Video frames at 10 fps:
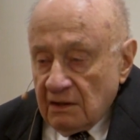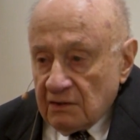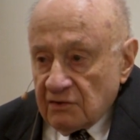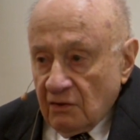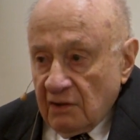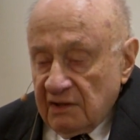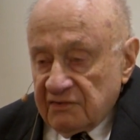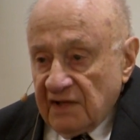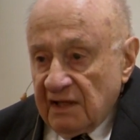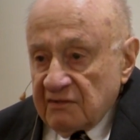So he
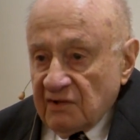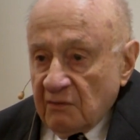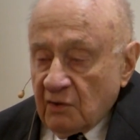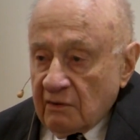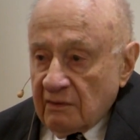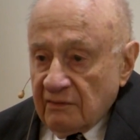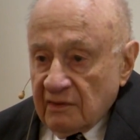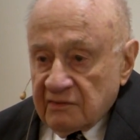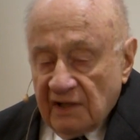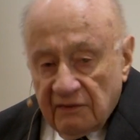stayed somewhere in
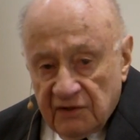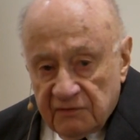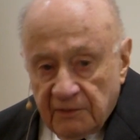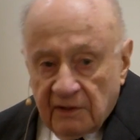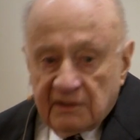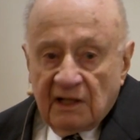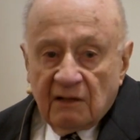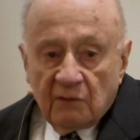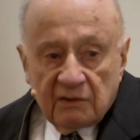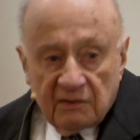the southeast part of
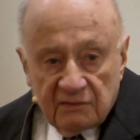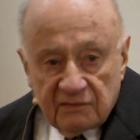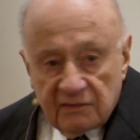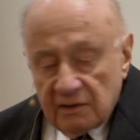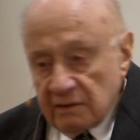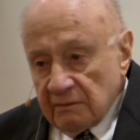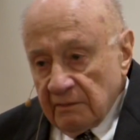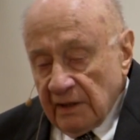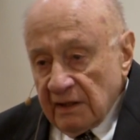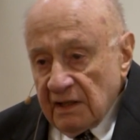town, which is,
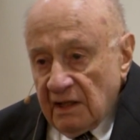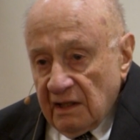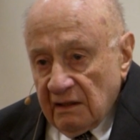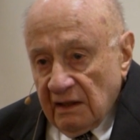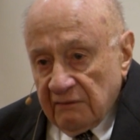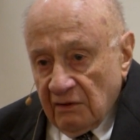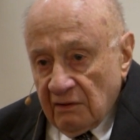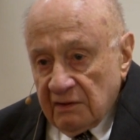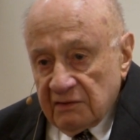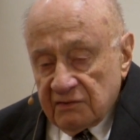and I've
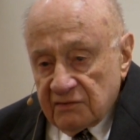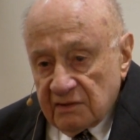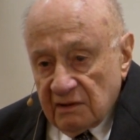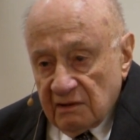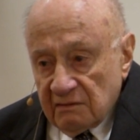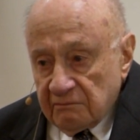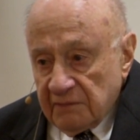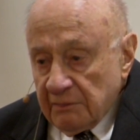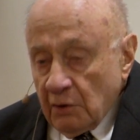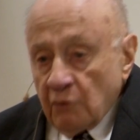always uh,
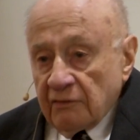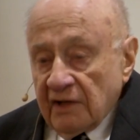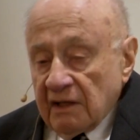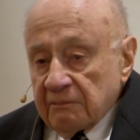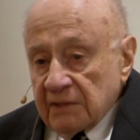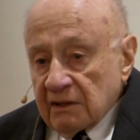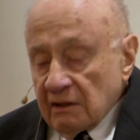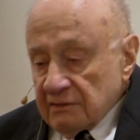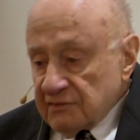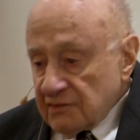bemoaned that
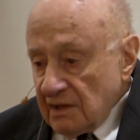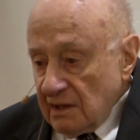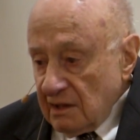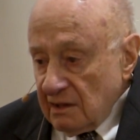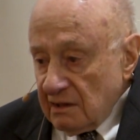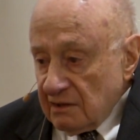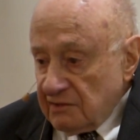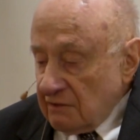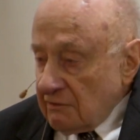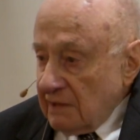because
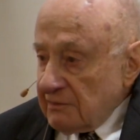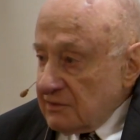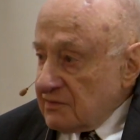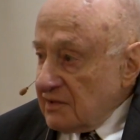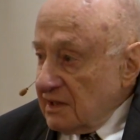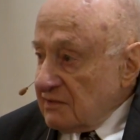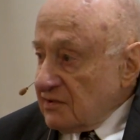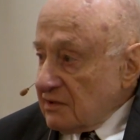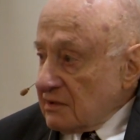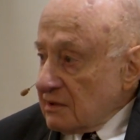Cedar Rapids
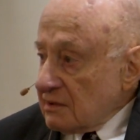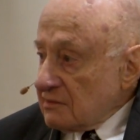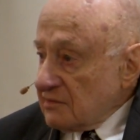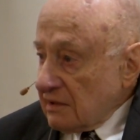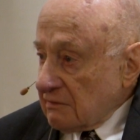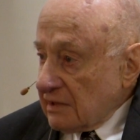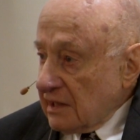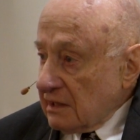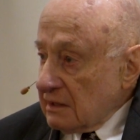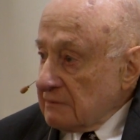isn't
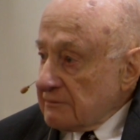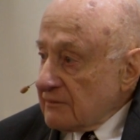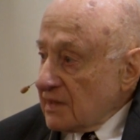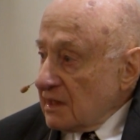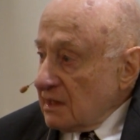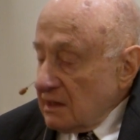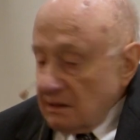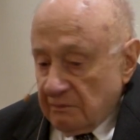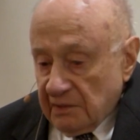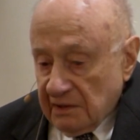
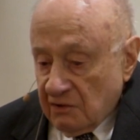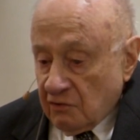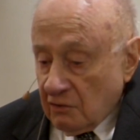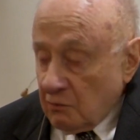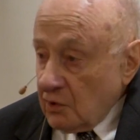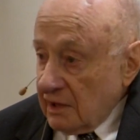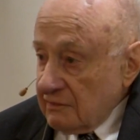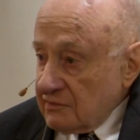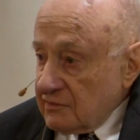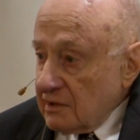segregated, but it sure
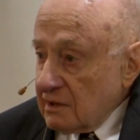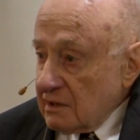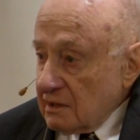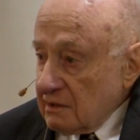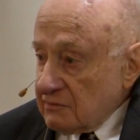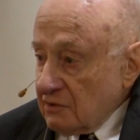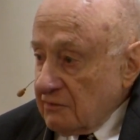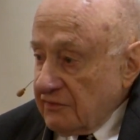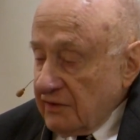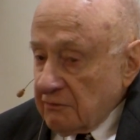was. So
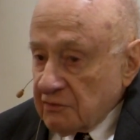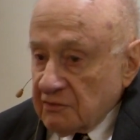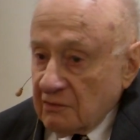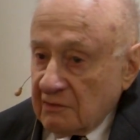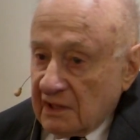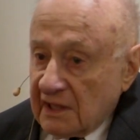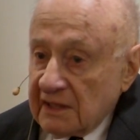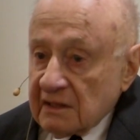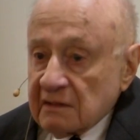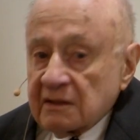we think we're so
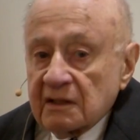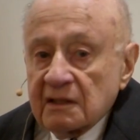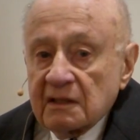enlightened,